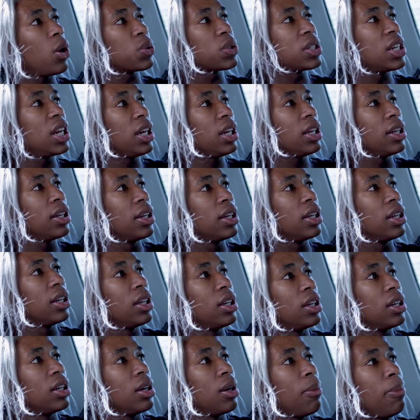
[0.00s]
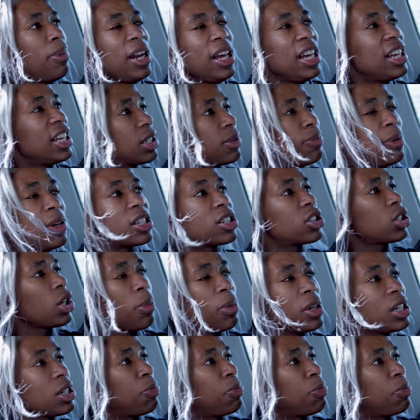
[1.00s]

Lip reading: ne? Please stop this behavior.